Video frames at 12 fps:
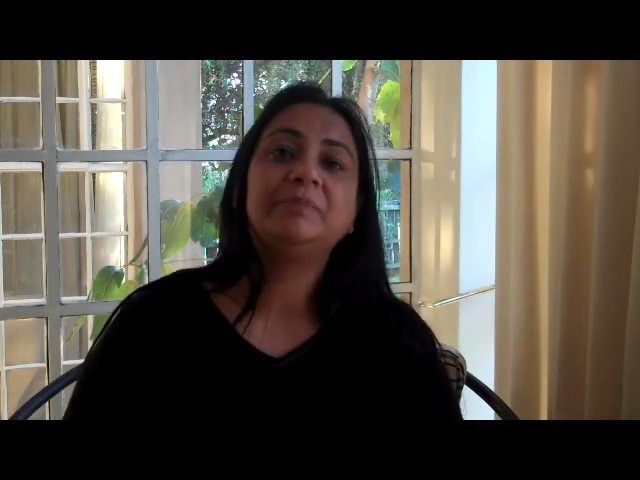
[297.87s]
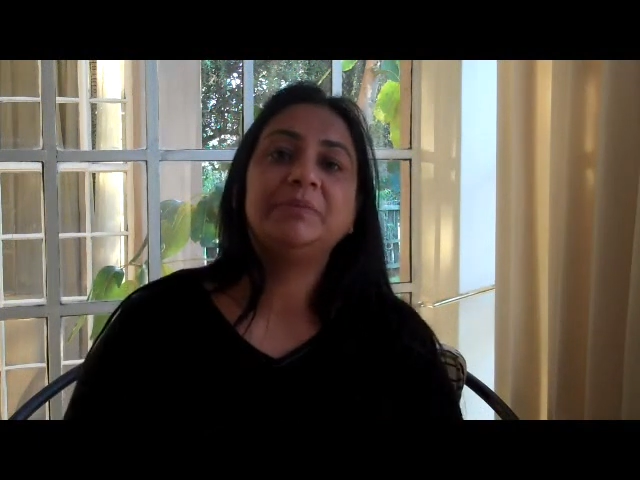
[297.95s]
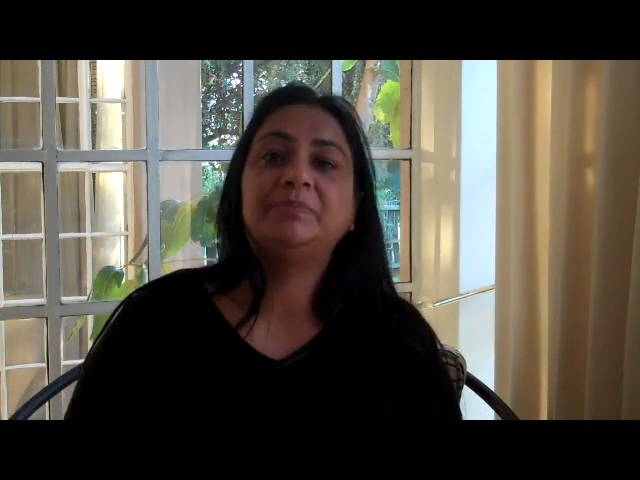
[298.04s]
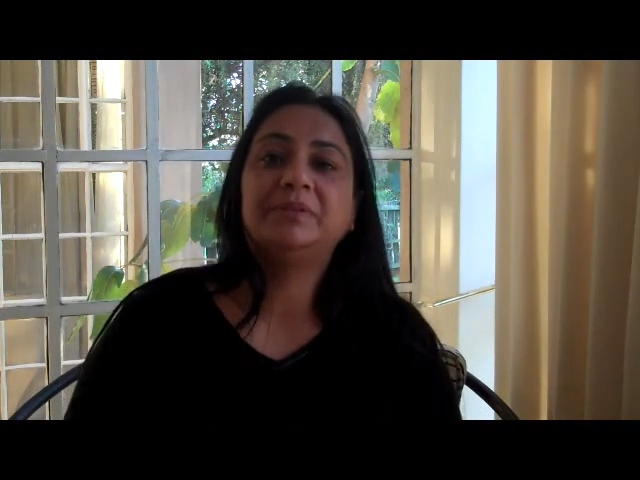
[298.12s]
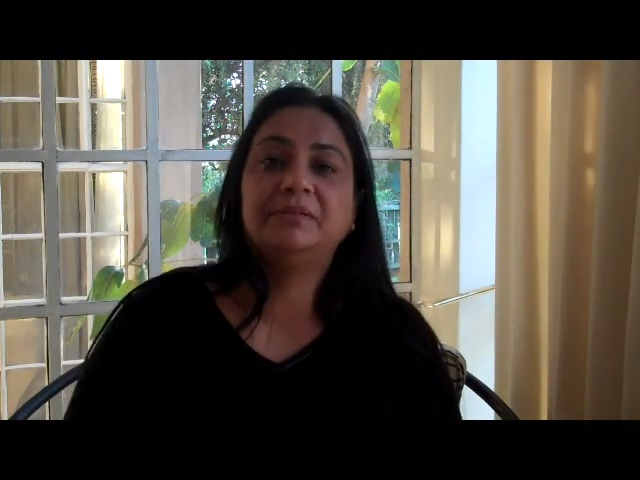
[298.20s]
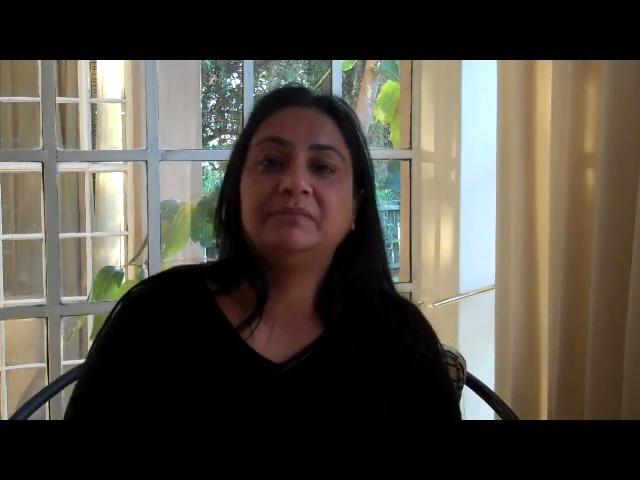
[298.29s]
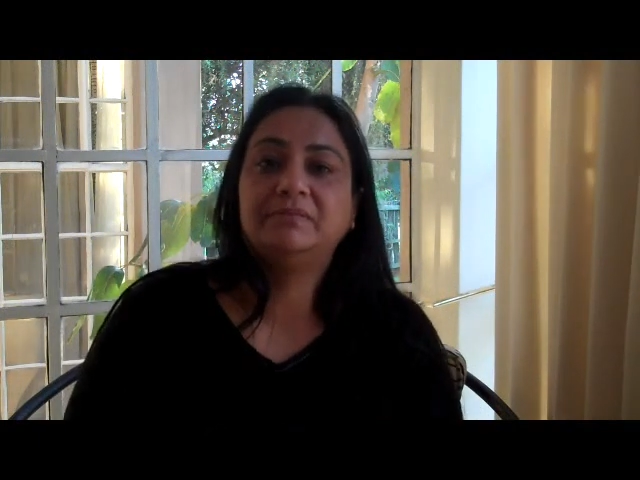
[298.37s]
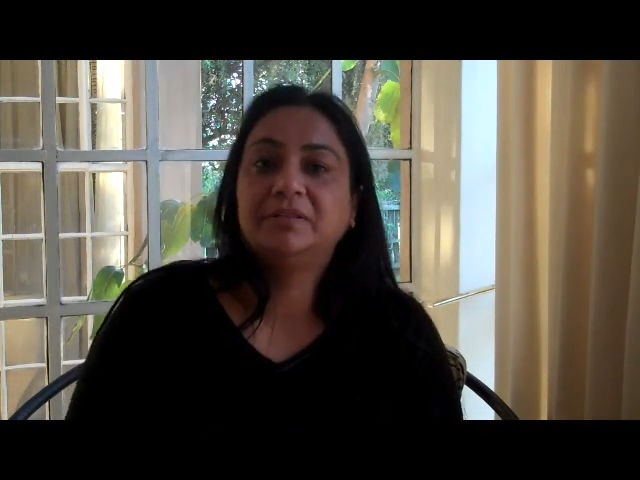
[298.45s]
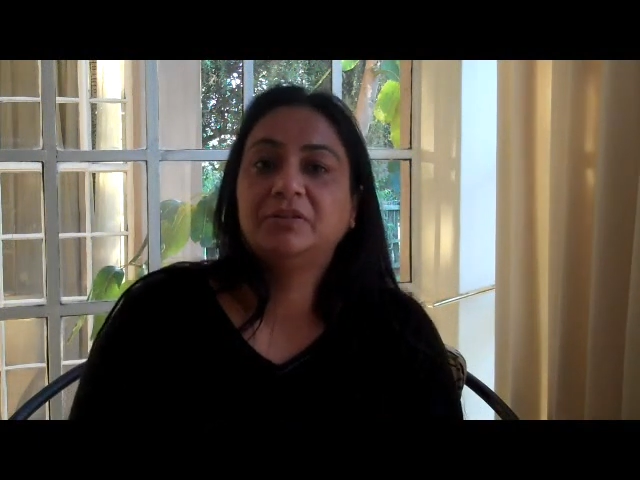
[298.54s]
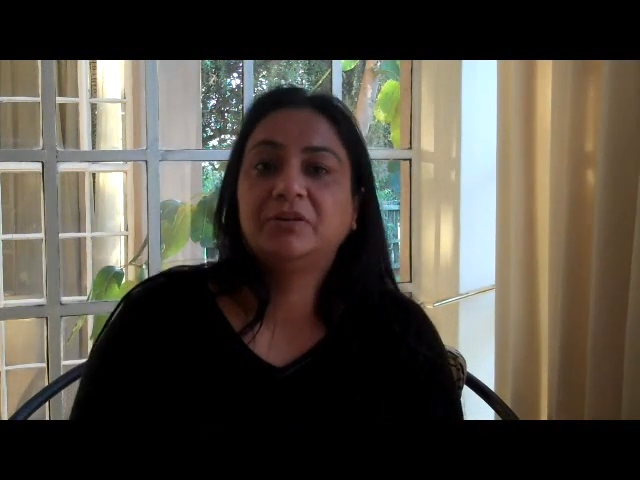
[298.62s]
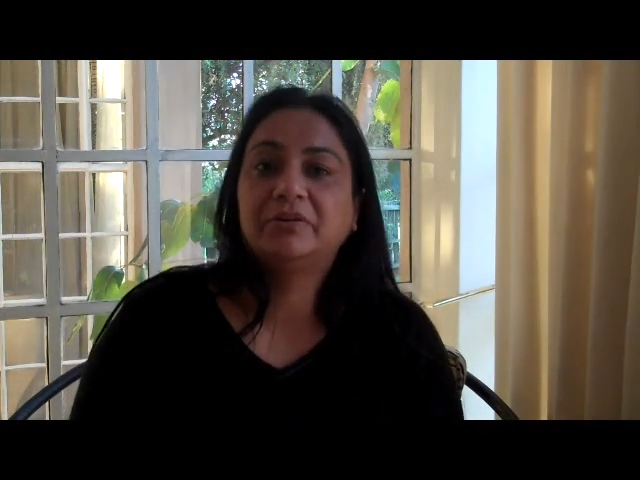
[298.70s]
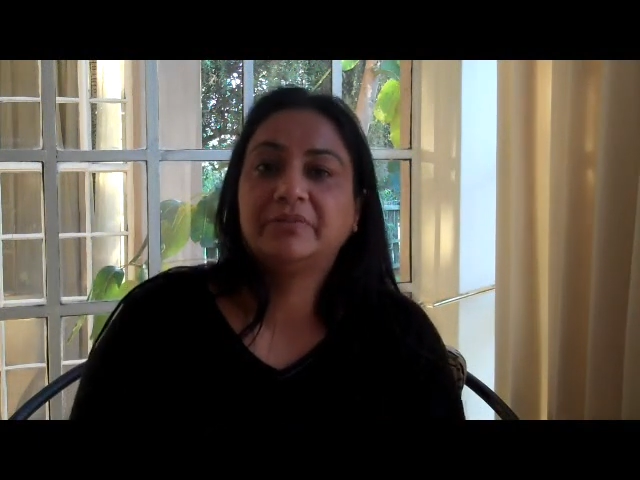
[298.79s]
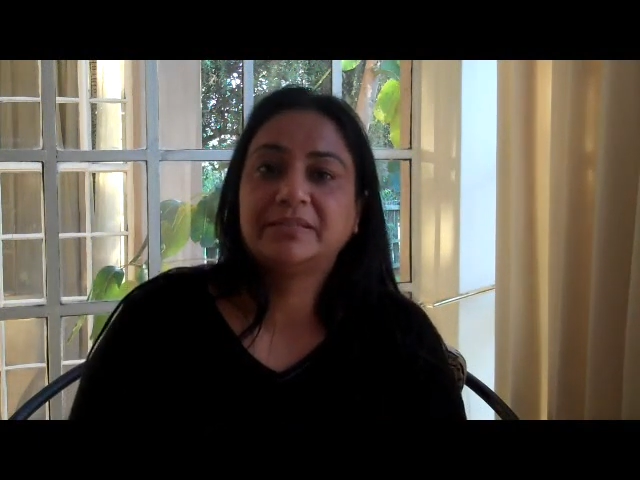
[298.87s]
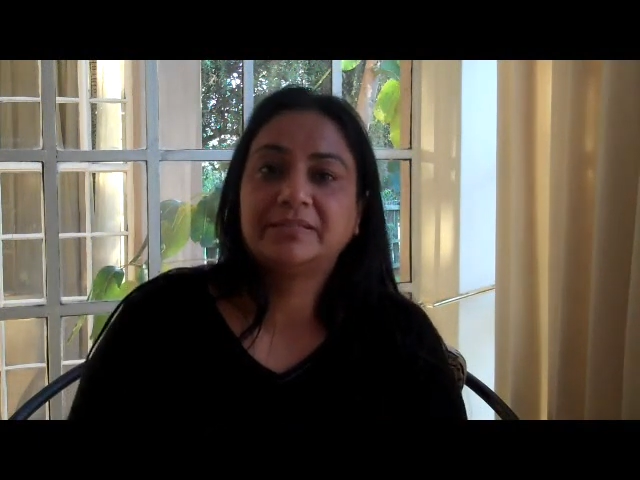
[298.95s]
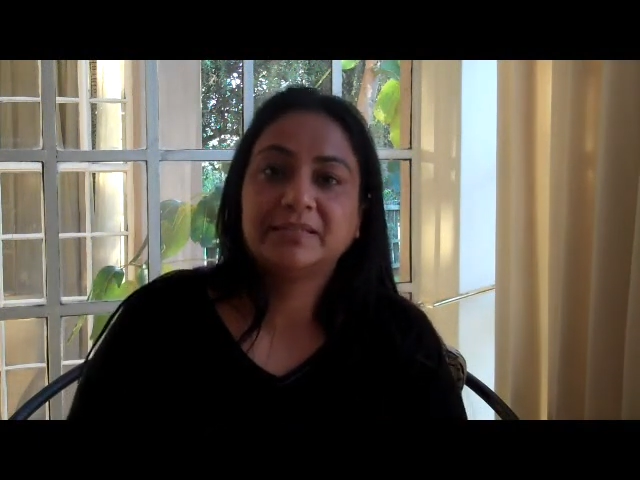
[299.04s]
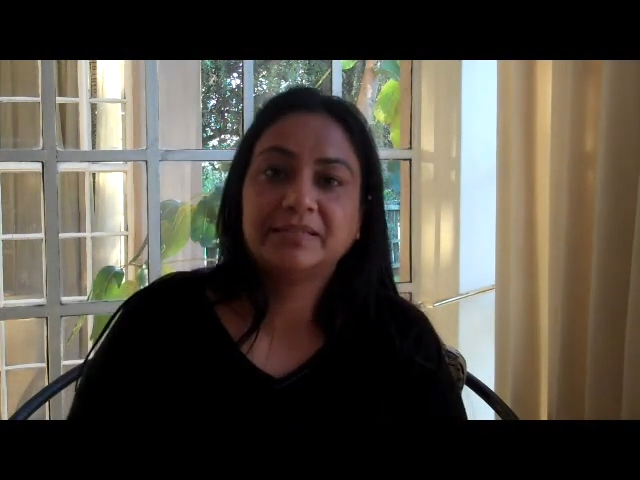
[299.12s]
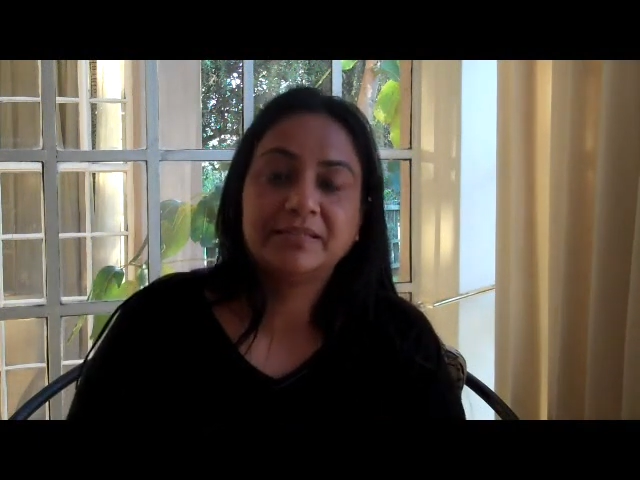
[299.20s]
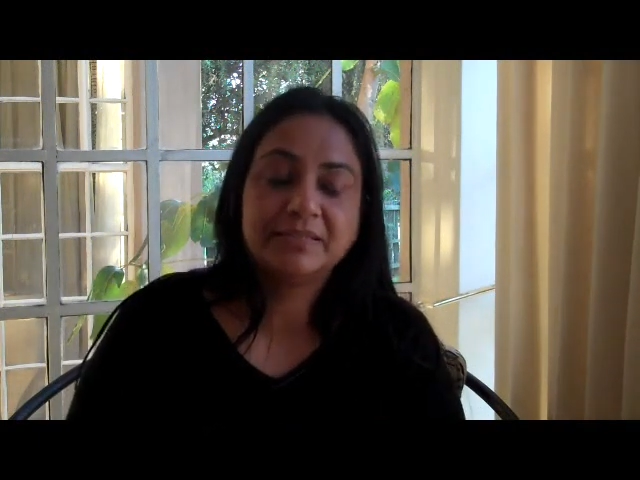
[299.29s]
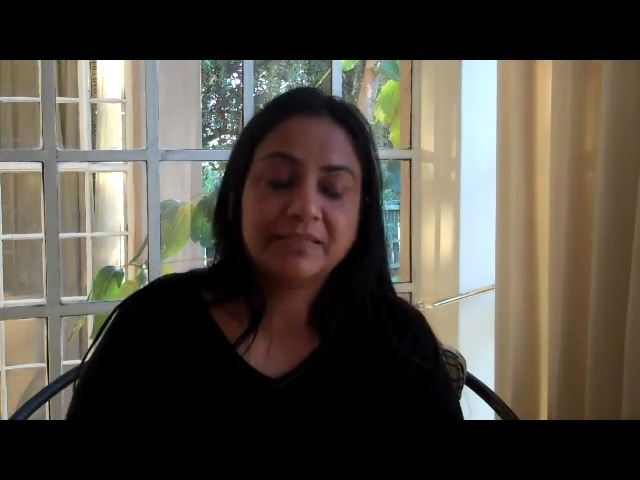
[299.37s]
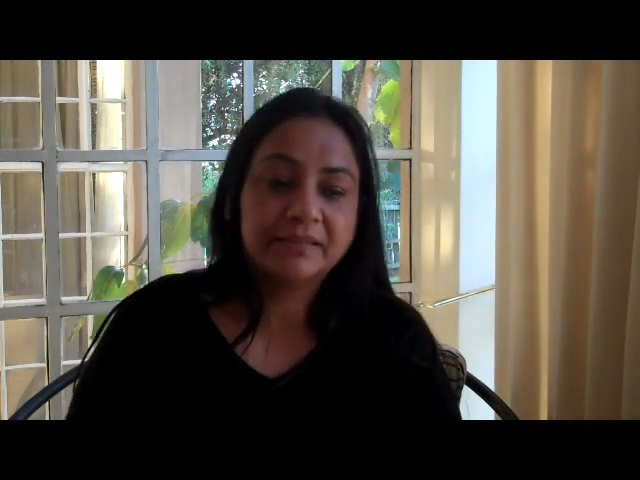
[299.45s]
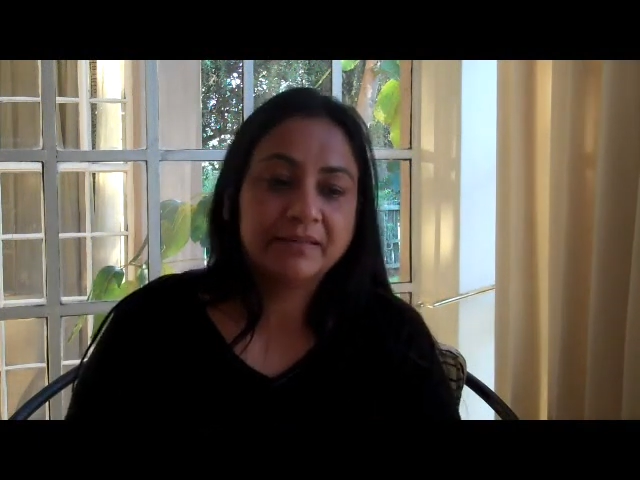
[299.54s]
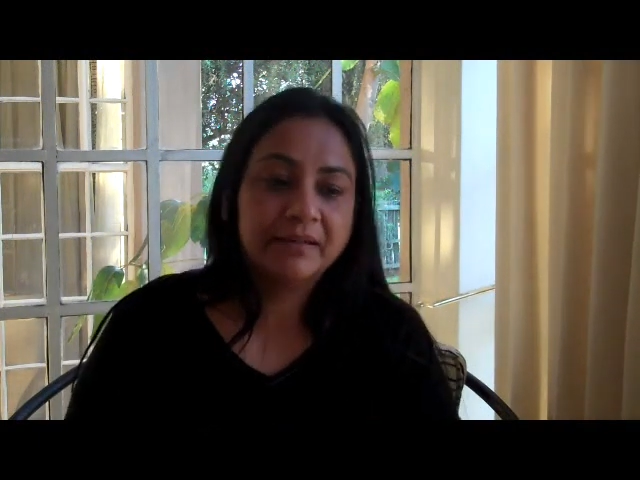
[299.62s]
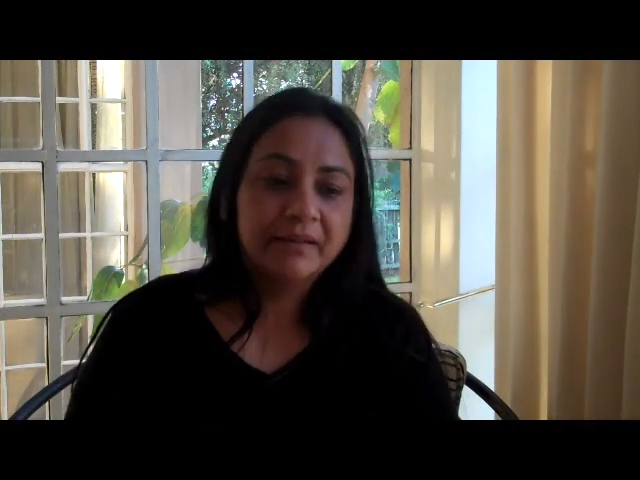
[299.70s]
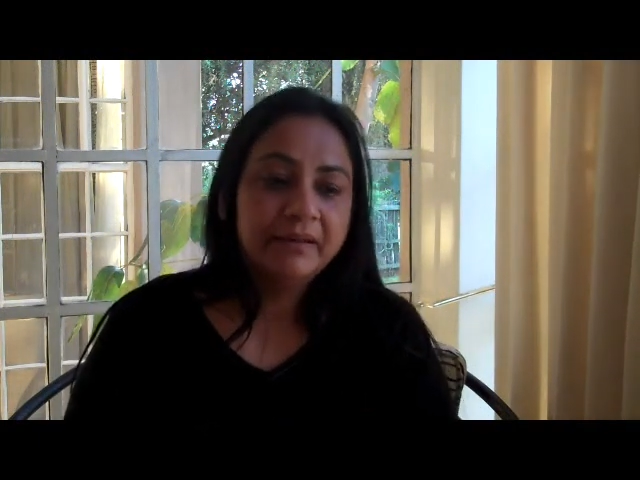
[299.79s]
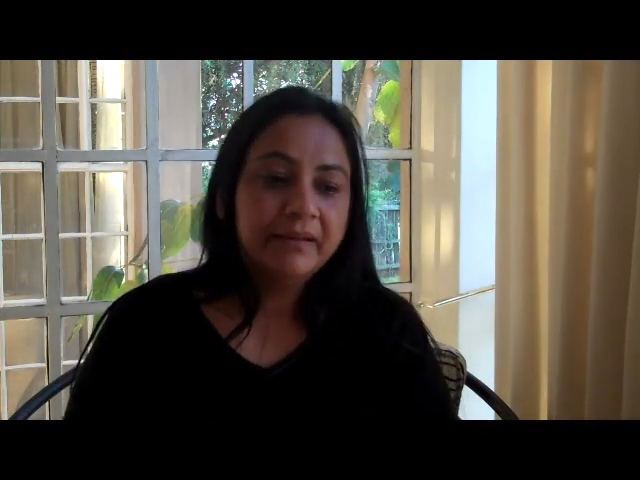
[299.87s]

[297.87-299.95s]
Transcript: people were not trusting each other.